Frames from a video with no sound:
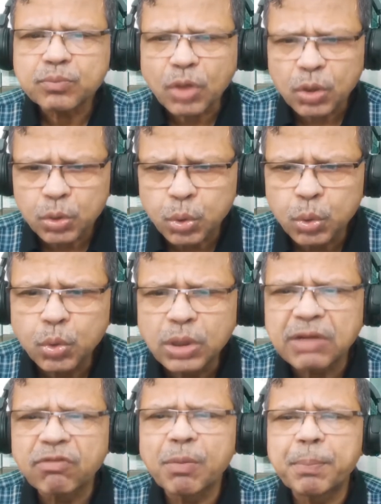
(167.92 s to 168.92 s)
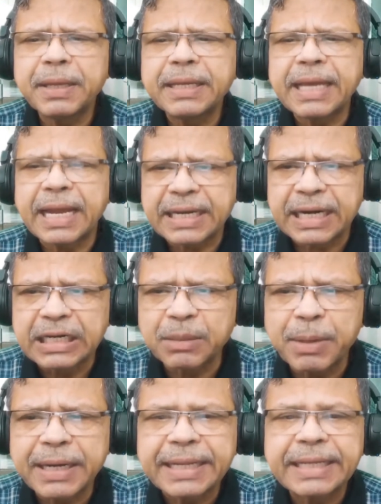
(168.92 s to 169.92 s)
through developing and
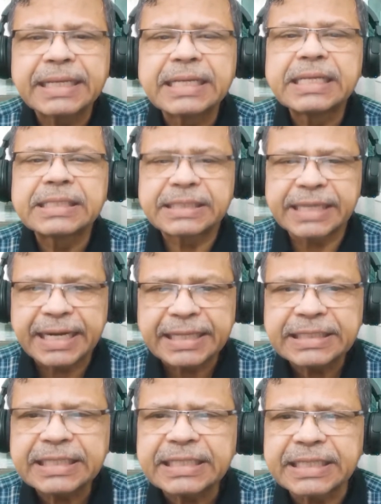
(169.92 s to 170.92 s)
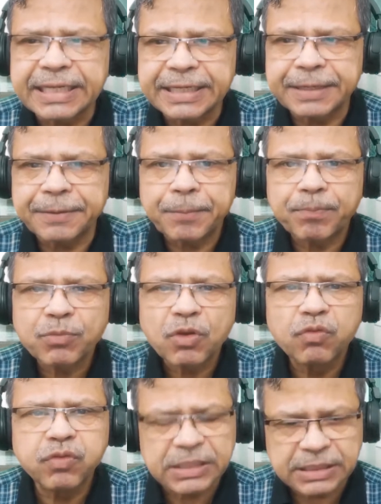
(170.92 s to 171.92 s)
cultivating strategic thinking.
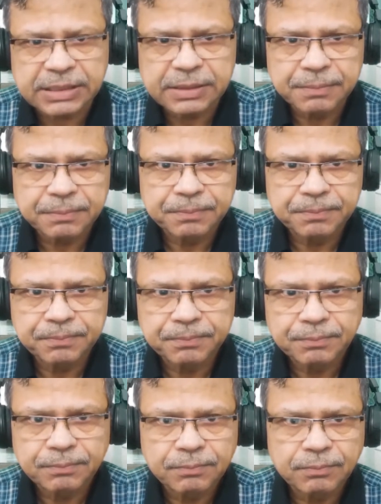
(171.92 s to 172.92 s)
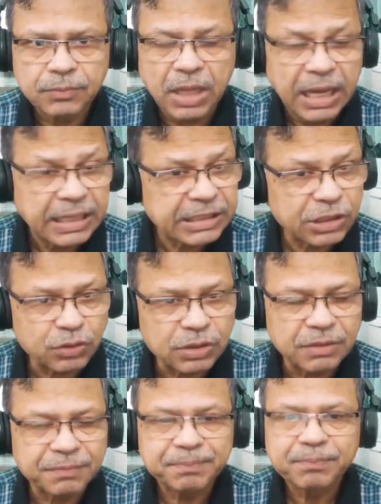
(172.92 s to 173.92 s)
First, ask
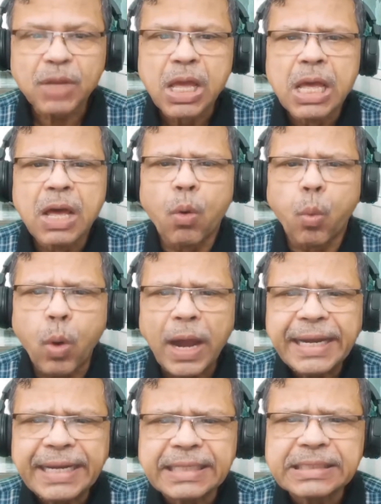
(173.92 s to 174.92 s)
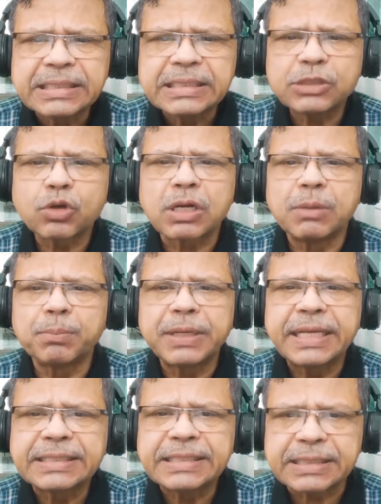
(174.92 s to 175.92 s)
yourself, why does your company
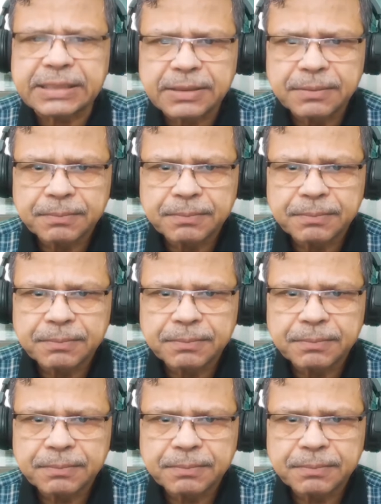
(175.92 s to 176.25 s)
exist?